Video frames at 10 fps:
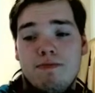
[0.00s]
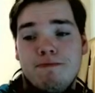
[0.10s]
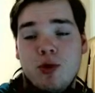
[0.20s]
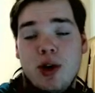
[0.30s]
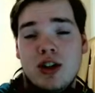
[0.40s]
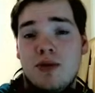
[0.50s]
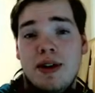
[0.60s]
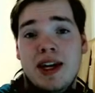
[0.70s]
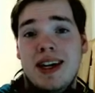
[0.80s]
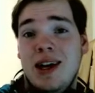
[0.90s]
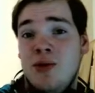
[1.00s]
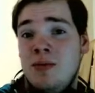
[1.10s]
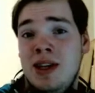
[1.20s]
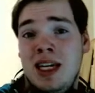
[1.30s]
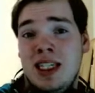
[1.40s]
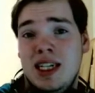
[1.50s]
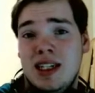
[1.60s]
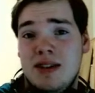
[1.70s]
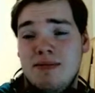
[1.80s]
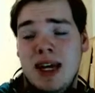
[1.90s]
quadruped, it would have been easy to
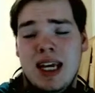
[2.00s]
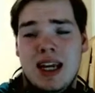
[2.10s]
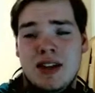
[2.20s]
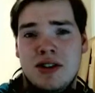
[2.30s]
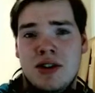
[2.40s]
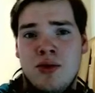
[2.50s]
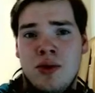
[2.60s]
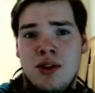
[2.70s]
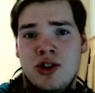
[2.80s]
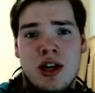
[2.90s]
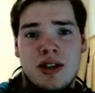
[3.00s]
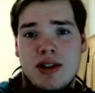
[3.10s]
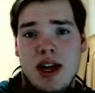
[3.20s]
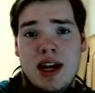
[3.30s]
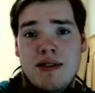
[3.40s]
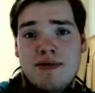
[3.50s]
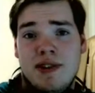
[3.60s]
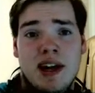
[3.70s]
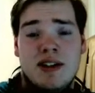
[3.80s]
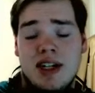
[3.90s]
make Incineroar just a
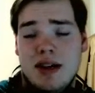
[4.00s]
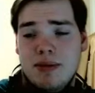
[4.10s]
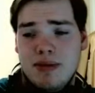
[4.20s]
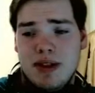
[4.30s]
fire type.